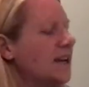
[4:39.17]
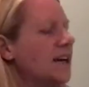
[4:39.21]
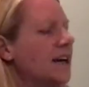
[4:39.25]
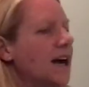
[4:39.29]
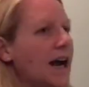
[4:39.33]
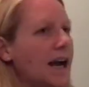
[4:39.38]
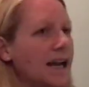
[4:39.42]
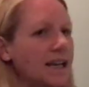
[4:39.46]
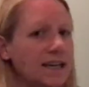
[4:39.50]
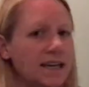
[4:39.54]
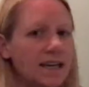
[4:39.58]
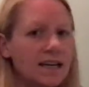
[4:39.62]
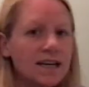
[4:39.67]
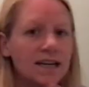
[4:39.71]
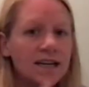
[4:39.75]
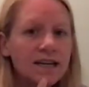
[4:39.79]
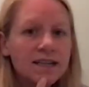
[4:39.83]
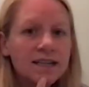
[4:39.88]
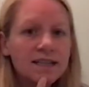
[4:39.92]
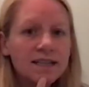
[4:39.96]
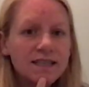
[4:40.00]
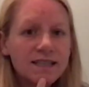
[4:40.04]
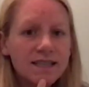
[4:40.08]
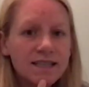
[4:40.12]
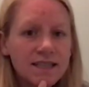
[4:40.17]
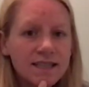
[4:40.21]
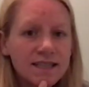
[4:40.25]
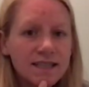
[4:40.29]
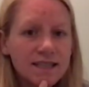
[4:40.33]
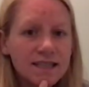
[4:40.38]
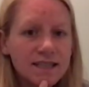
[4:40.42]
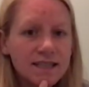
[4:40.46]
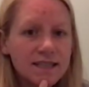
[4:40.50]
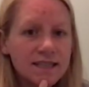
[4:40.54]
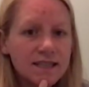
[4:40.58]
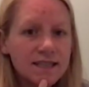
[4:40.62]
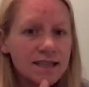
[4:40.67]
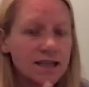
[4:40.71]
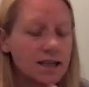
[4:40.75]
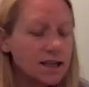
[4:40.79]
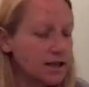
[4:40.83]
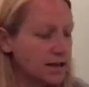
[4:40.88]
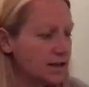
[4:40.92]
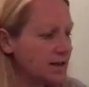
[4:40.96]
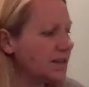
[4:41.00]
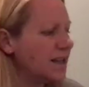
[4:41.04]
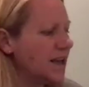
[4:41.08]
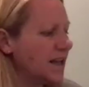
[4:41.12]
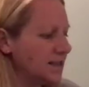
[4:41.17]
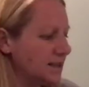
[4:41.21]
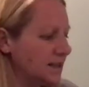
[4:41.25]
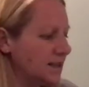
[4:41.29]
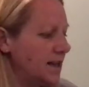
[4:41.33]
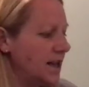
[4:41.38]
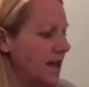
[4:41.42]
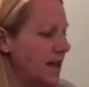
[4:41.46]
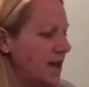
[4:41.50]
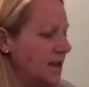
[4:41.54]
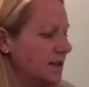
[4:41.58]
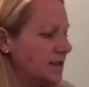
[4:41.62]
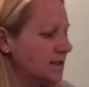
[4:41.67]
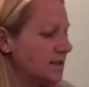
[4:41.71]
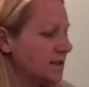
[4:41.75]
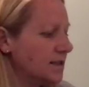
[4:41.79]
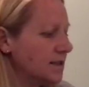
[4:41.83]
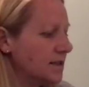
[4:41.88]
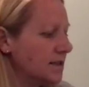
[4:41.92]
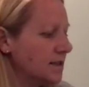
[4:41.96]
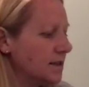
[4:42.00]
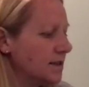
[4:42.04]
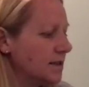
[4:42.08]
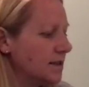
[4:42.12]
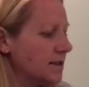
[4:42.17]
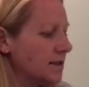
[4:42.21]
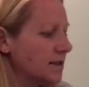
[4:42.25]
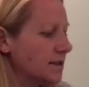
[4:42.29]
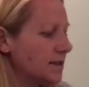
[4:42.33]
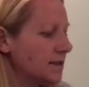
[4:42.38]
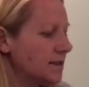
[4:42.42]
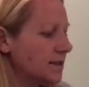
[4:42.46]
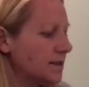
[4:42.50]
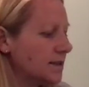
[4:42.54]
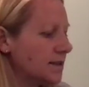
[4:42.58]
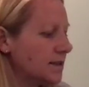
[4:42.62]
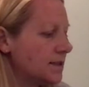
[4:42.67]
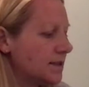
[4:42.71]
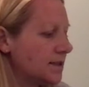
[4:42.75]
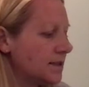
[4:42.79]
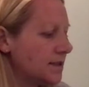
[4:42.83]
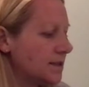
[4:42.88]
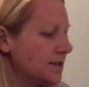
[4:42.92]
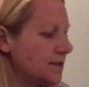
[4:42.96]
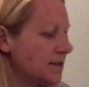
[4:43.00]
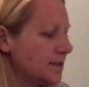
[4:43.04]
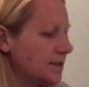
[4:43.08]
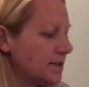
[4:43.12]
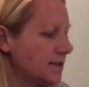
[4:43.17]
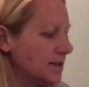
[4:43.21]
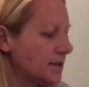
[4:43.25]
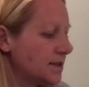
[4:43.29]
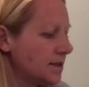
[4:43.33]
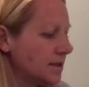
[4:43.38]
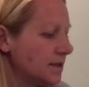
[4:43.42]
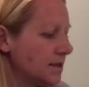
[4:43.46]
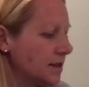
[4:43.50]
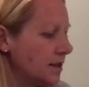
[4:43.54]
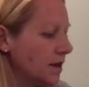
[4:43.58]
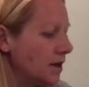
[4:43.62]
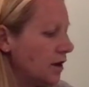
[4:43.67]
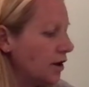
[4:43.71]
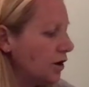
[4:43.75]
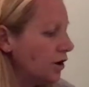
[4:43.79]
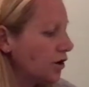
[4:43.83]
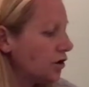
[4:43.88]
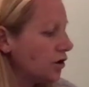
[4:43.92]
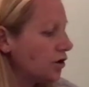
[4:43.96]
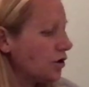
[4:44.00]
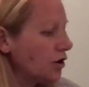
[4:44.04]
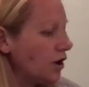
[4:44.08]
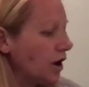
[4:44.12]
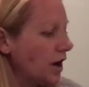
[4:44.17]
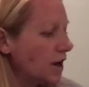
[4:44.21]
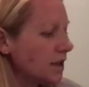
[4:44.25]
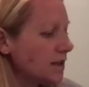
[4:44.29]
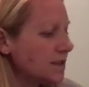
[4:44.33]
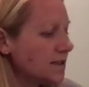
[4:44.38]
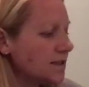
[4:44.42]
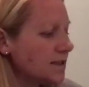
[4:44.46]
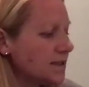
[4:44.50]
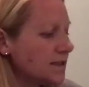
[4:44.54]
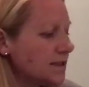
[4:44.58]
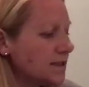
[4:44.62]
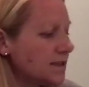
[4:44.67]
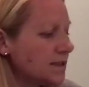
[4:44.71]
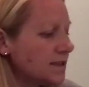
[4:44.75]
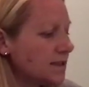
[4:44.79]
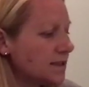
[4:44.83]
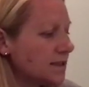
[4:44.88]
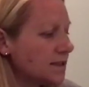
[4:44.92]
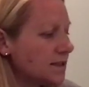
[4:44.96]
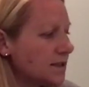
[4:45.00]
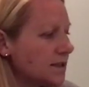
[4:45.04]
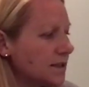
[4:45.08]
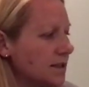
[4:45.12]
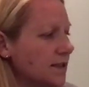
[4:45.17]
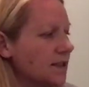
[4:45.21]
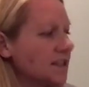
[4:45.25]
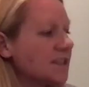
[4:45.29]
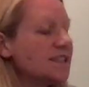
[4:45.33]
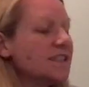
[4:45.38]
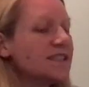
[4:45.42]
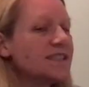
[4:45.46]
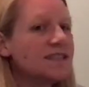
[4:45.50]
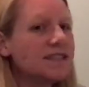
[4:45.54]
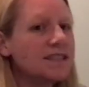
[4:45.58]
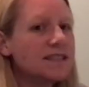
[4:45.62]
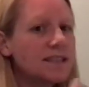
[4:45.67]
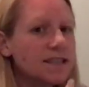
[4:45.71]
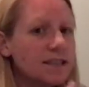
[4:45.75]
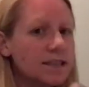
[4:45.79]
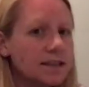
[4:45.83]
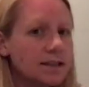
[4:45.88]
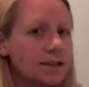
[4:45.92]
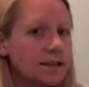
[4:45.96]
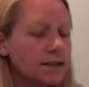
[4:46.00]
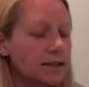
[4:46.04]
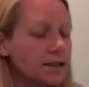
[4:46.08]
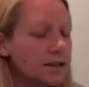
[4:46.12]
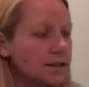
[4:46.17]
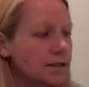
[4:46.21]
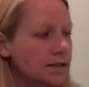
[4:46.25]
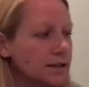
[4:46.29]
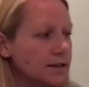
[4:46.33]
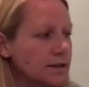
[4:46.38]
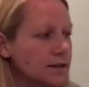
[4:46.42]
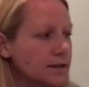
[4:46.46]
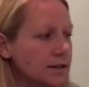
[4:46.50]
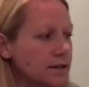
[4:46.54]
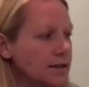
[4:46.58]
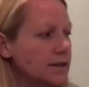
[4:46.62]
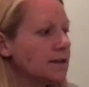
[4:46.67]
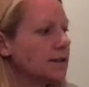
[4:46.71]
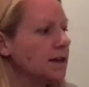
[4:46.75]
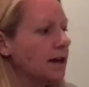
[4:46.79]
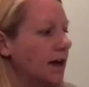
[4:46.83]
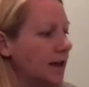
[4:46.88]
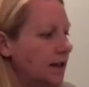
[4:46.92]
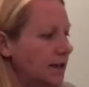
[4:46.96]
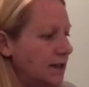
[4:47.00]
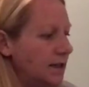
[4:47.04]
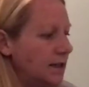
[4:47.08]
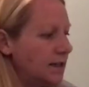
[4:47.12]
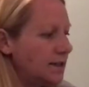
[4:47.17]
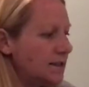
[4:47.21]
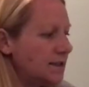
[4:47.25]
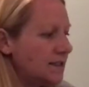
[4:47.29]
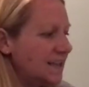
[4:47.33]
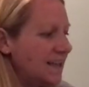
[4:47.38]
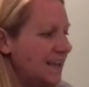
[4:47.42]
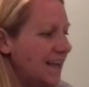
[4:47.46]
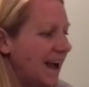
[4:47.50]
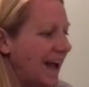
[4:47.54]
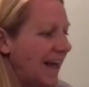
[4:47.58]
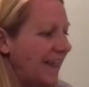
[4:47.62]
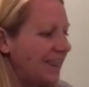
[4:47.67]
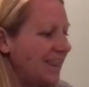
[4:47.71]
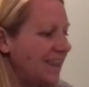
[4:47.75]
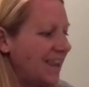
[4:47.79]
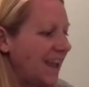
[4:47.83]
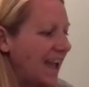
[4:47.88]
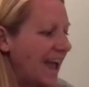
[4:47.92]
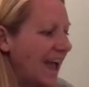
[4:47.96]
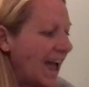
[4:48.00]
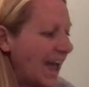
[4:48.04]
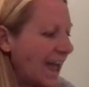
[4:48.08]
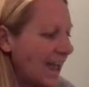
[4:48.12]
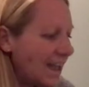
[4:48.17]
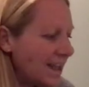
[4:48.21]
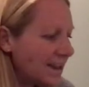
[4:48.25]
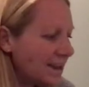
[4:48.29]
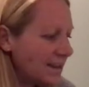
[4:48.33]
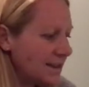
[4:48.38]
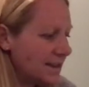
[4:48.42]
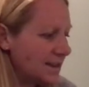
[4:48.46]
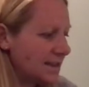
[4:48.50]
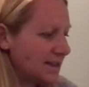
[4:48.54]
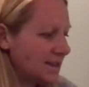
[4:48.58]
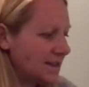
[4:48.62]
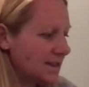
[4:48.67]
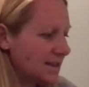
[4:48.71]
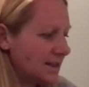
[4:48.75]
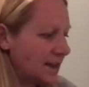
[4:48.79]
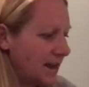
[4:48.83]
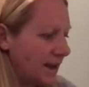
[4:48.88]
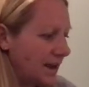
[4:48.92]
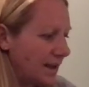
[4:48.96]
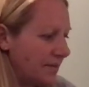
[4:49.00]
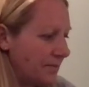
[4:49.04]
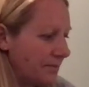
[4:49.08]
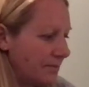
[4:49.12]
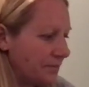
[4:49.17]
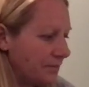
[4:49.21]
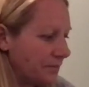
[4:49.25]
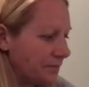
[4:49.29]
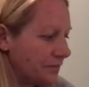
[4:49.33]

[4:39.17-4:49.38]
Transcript: I need a s. That's an S. S. Crust. I need a T at the end this time.